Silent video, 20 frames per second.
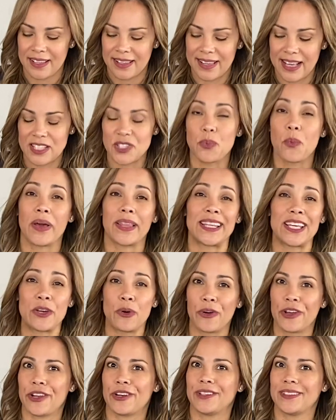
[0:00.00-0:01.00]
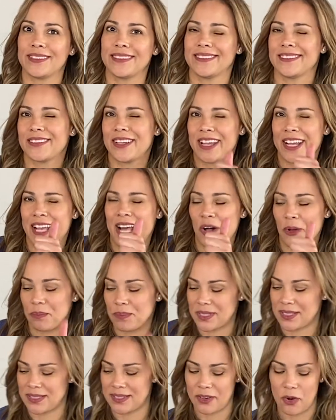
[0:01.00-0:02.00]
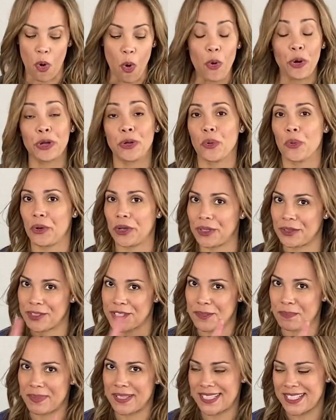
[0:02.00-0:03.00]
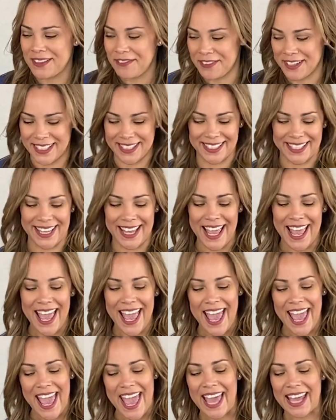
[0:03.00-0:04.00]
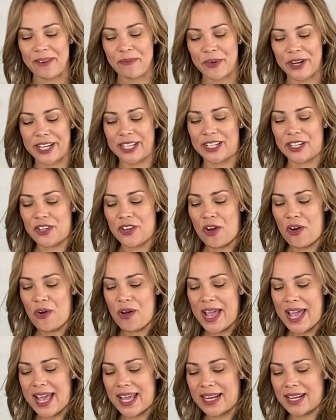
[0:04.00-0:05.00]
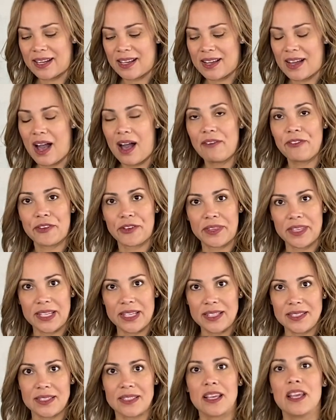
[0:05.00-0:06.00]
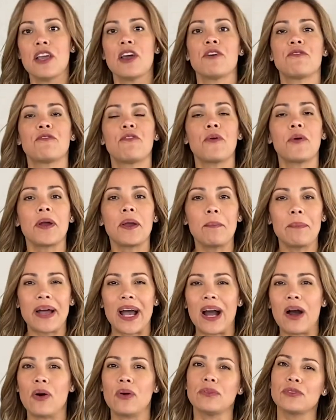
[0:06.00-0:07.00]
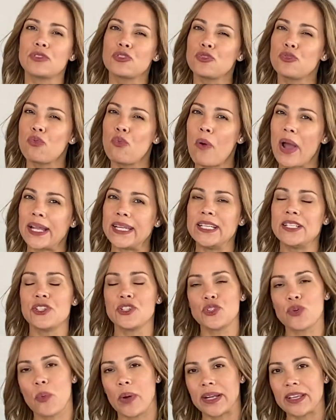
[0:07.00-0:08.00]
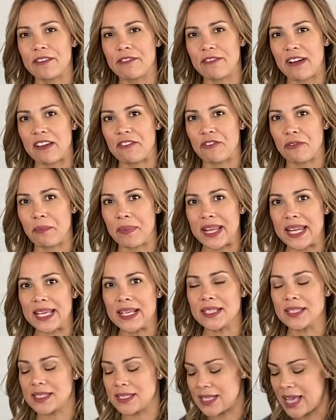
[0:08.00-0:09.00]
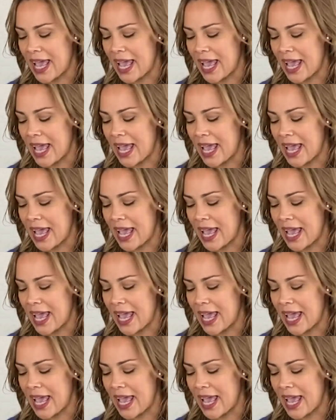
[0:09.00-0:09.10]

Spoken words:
That's what the oil helps, corn oil specifically. And we're gonna go ahead and cover this for about 20 to 25 minutes,